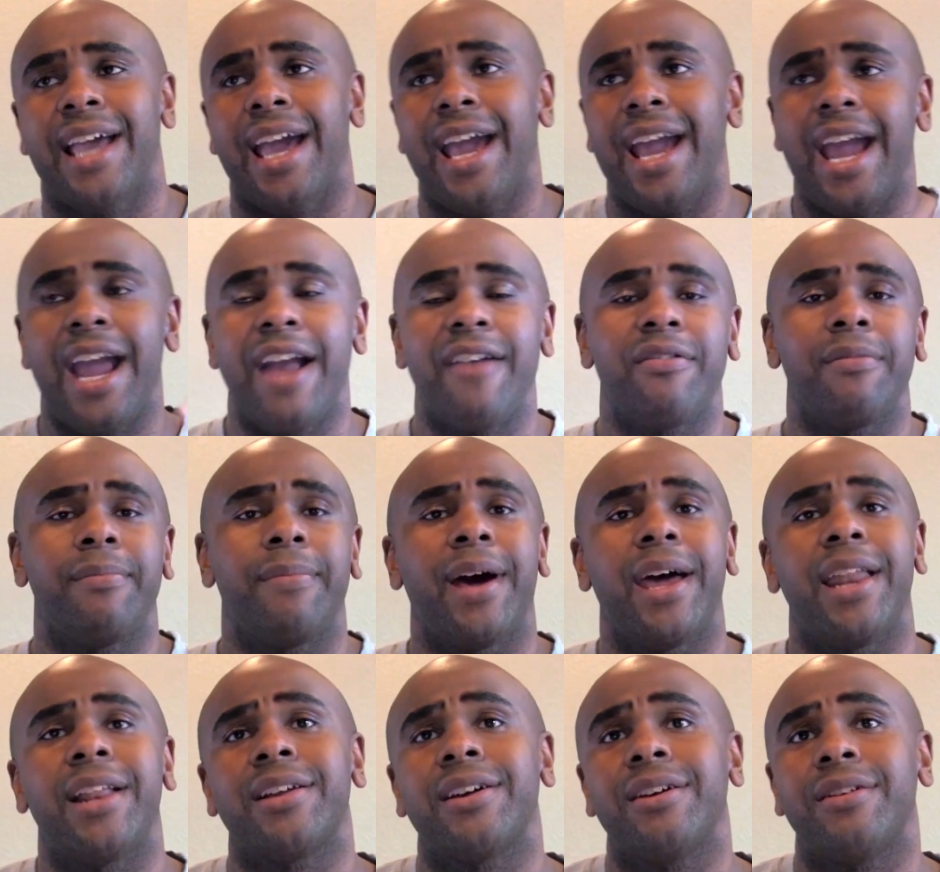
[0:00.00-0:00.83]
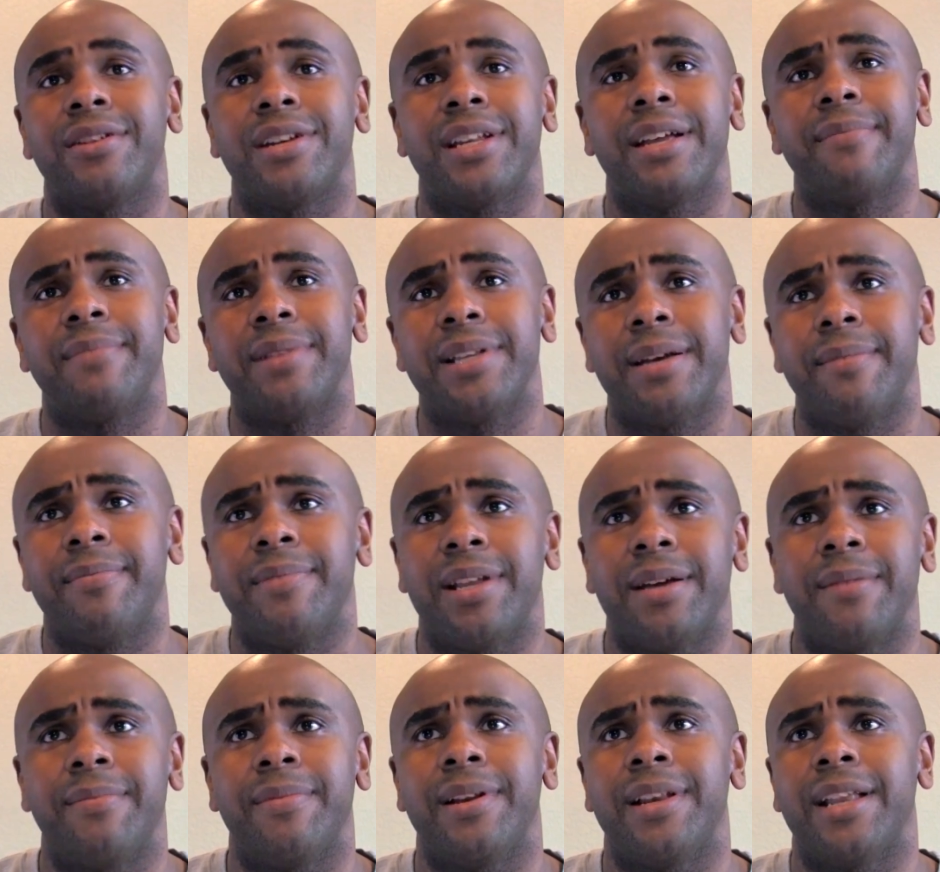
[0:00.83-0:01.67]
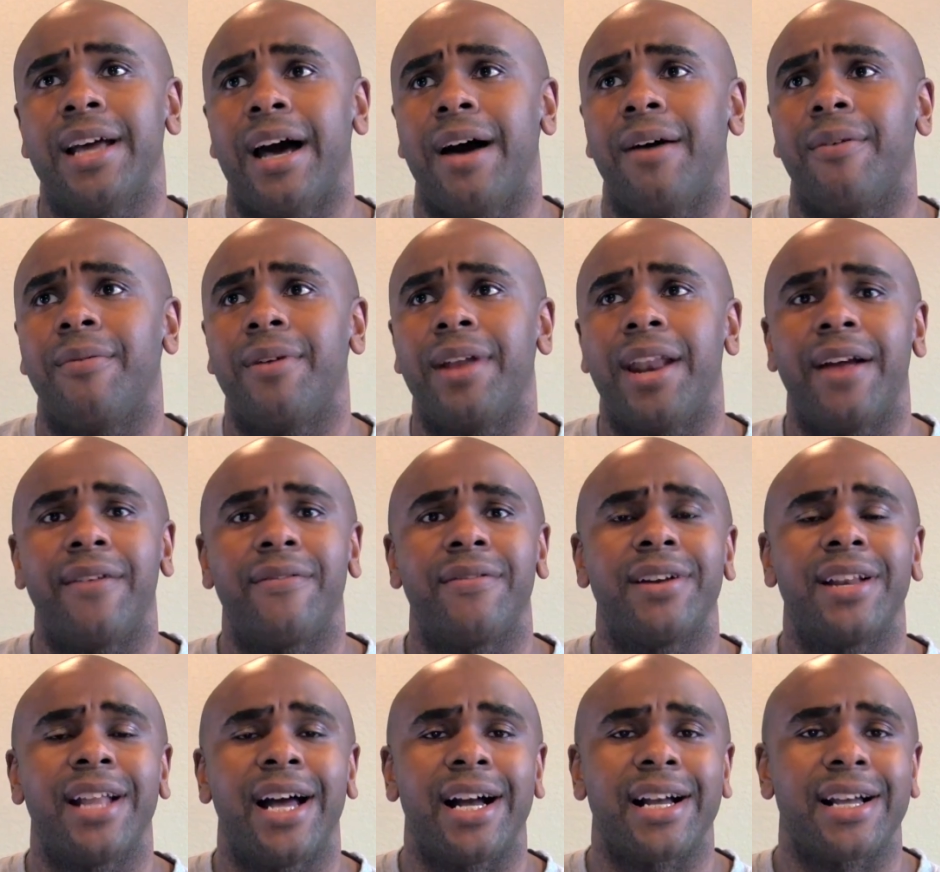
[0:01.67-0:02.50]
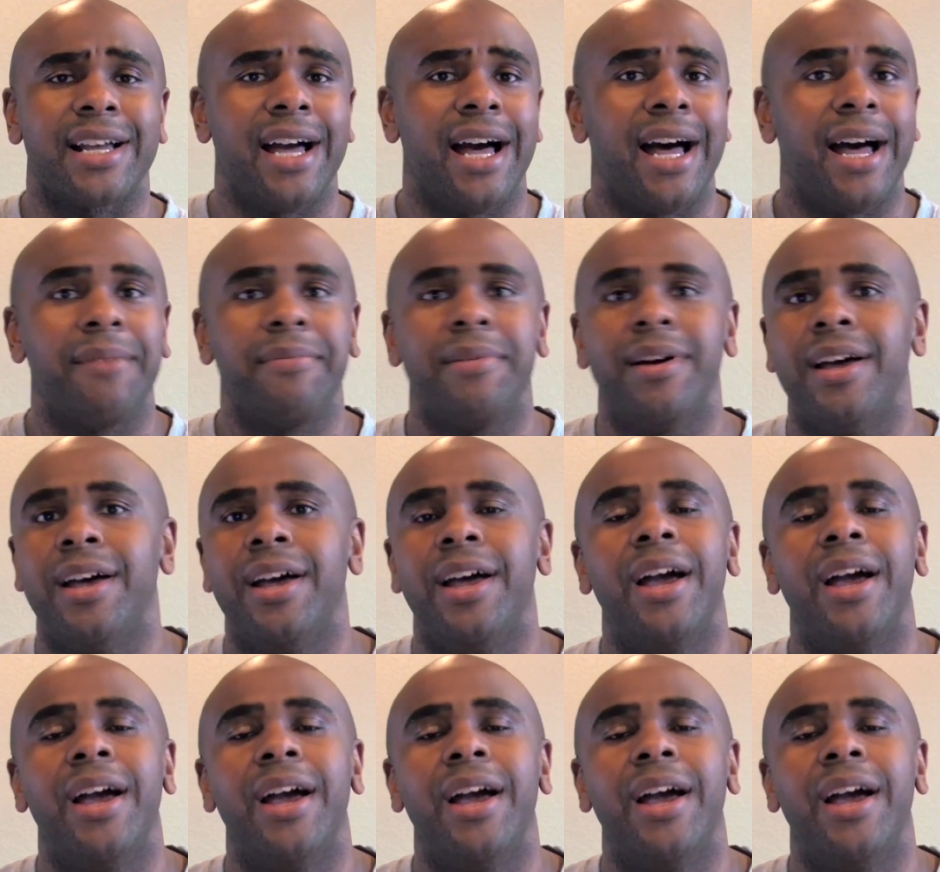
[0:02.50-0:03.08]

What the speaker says: hey, everybody go to www.whatever.com.